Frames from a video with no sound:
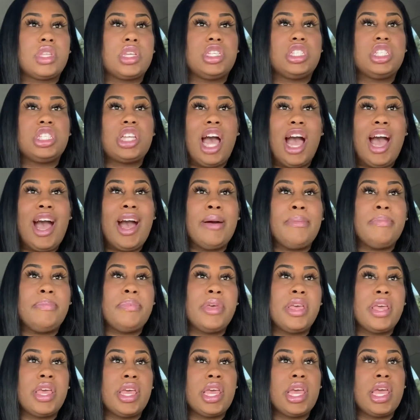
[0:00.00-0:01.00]

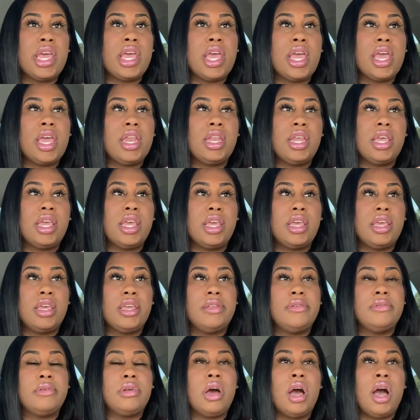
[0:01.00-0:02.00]
shopping,
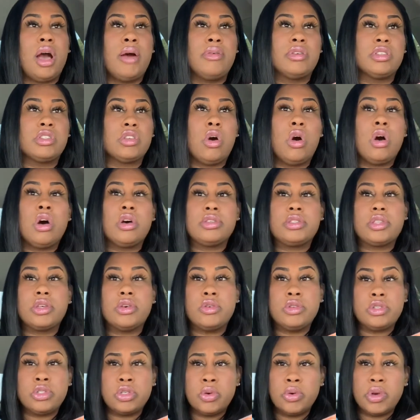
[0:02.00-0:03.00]
and I was
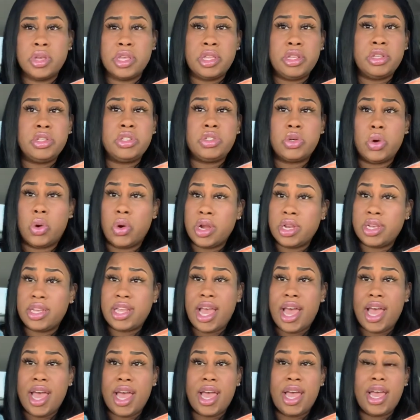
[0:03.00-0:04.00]
also doing
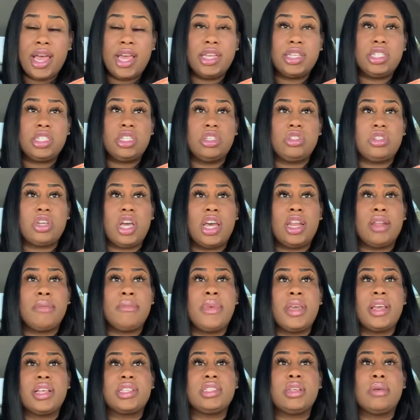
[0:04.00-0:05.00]
DoorDash to try to
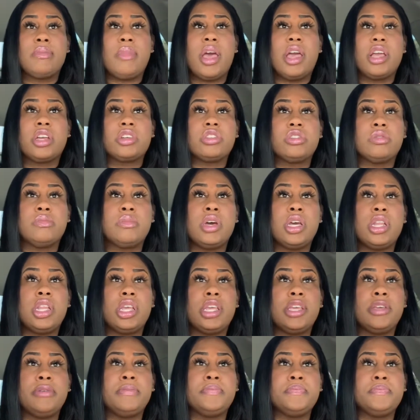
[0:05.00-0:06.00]
make some extra money.